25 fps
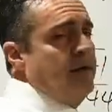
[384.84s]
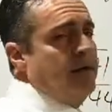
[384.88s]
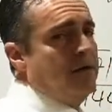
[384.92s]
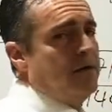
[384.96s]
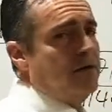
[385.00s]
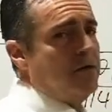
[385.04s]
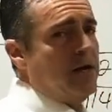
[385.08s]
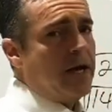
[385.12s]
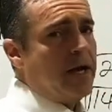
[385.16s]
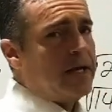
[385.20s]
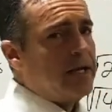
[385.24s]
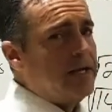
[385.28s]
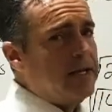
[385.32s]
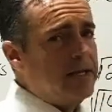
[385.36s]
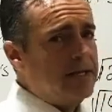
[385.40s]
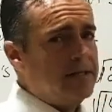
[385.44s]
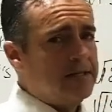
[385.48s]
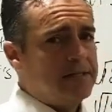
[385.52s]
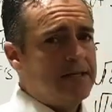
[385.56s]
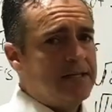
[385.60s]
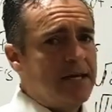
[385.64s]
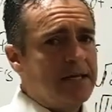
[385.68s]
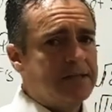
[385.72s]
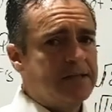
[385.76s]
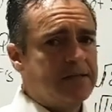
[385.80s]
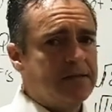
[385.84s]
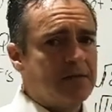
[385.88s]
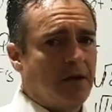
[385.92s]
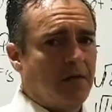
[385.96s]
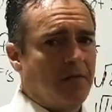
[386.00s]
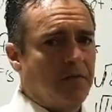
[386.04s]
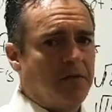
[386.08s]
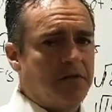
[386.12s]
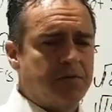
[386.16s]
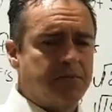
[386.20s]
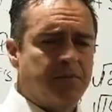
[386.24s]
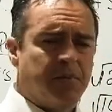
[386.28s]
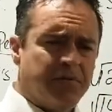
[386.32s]
you're not going to get tested on
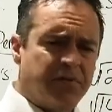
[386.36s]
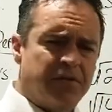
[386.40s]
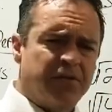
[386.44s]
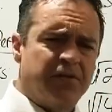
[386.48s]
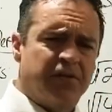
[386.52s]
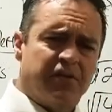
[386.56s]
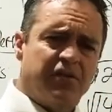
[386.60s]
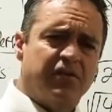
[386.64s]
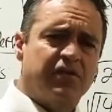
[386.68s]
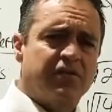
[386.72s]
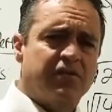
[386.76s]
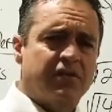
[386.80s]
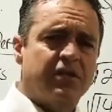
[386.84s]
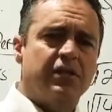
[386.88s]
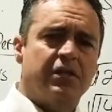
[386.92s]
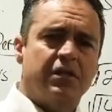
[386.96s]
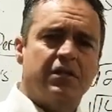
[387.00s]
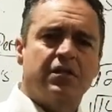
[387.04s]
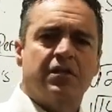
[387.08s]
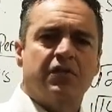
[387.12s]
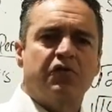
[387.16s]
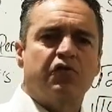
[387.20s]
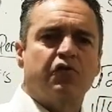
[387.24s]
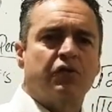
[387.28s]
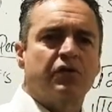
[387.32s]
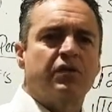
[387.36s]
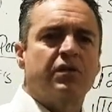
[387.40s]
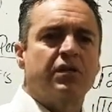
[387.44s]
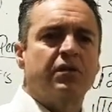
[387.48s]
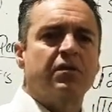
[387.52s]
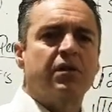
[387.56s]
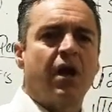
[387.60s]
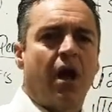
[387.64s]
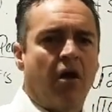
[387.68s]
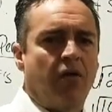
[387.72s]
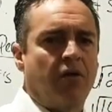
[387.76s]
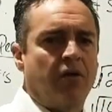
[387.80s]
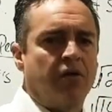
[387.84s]
this, but this is interesting
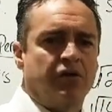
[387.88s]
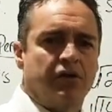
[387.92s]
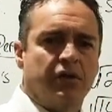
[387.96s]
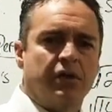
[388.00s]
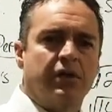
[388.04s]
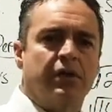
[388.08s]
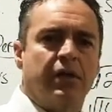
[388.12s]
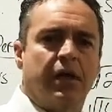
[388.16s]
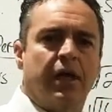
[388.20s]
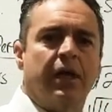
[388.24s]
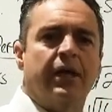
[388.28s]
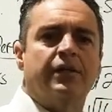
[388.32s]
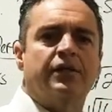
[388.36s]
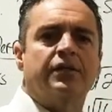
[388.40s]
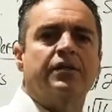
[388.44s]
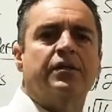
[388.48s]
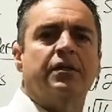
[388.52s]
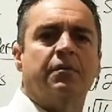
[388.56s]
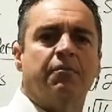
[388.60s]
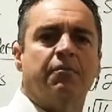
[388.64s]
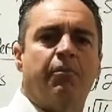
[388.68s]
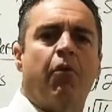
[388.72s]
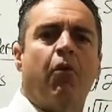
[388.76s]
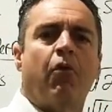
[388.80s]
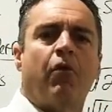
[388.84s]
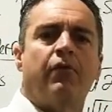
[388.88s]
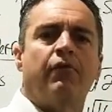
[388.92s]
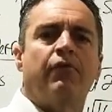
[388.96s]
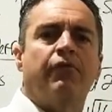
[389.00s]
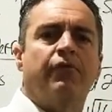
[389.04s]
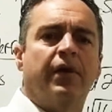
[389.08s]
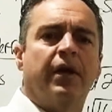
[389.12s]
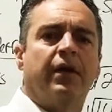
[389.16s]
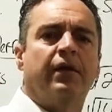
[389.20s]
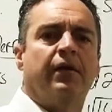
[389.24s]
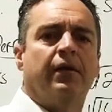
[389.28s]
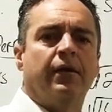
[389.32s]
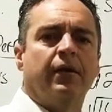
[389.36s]
knowledge, and it's important
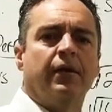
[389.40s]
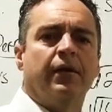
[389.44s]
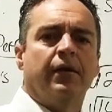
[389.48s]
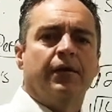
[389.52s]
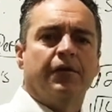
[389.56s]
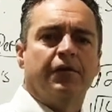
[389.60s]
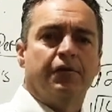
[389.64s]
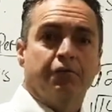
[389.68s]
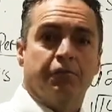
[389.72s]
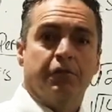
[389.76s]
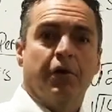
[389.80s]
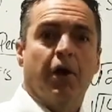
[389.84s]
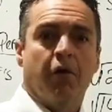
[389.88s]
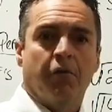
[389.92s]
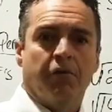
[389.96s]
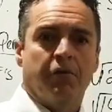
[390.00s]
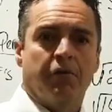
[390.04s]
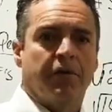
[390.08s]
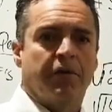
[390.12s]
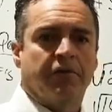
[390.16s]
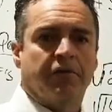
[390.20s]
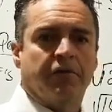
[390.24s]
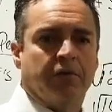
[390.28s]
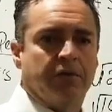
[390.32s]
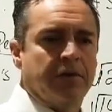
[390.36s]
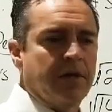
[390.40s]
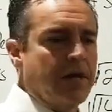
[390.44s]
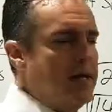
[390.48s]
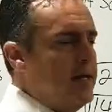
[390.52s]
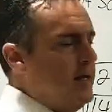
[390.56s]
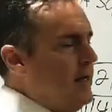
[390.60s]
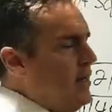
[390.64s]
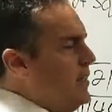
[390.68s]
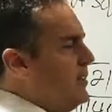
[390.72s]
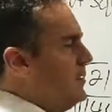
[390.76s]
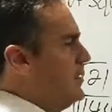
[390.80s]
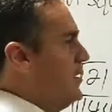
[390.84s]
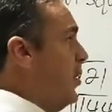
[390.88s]
that you know this, okay?
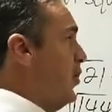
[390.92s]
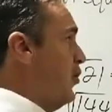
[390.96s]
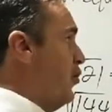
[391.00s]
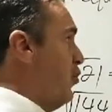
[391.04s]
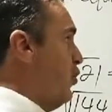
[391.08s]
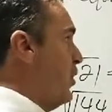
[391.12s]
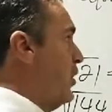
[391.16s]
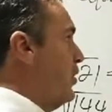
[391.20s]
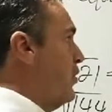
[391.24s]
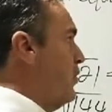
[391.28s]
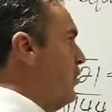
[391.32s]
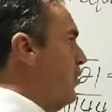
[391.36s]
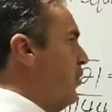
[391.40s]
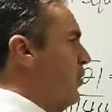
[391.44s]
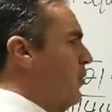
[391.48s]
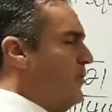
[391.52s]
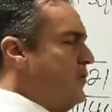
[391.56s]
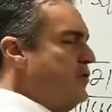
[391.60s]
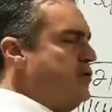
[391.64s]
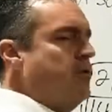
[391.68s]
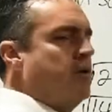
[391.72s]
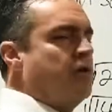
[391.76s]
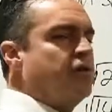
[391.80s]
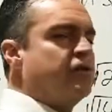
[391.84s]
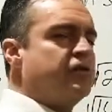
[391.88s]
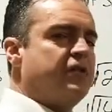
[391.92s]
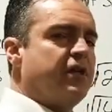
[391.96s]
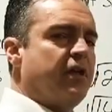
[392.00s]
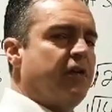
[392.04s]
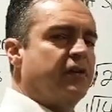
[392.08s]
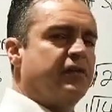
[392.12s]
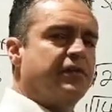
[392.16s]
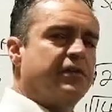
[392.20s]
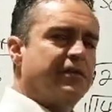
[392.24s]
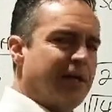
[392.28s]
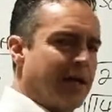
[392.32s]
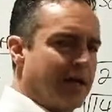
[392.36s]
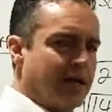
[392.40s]
It's not critical that you understand this.
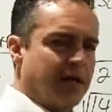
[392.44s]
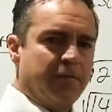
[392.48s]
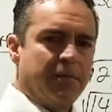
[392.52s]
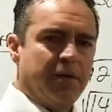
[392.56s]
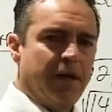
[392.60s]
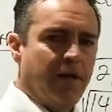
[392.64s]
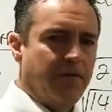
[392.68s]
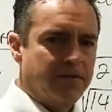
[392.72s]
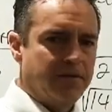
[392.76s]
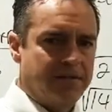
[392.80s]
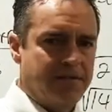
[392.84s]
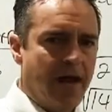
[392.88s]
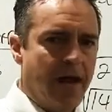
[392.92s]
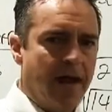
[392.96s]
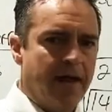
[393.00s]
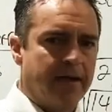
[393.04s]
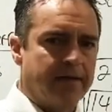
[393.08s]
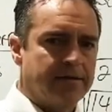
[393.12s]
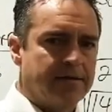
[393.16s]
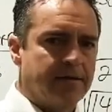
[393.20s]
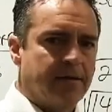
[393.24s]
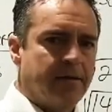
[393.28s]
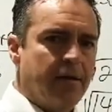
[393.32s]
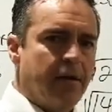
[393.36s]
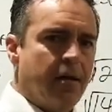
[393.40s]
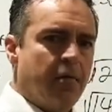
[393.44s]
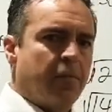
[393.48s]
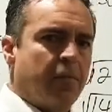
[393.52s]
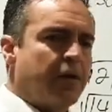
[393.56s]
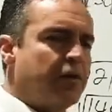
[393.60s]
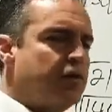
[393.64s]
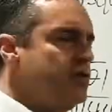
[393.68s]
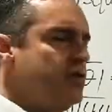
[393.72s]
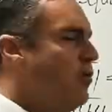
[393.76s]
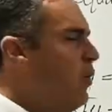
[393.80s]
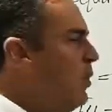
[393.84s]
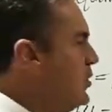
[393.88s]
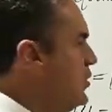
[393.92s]
It's not going to be on the test, but I do
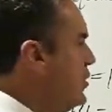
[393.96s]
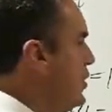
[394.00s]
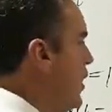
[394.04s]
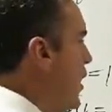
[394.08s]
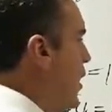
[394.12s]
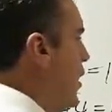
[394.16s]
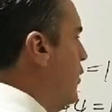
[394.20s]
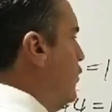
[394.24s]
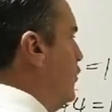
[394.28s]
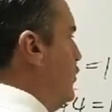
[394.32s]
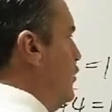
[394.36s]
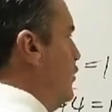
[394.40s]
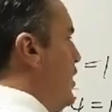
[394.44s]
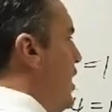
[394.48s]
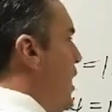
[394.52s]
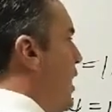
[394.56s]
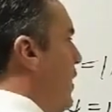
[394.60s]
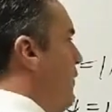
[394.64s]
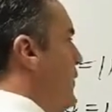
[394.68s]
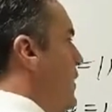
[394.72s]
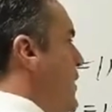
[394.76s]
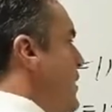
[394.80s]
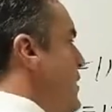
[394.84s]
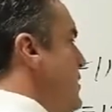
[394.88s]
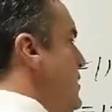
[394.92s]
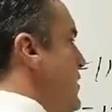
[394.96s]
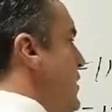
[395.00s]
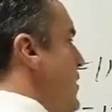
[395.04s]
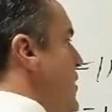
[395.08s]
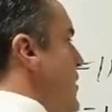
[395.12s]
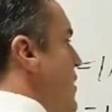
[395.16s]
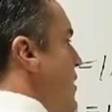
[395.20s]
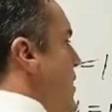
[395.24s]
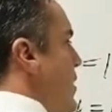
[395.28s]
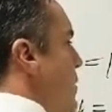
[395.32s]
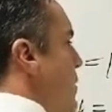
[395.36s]
want you to understand this in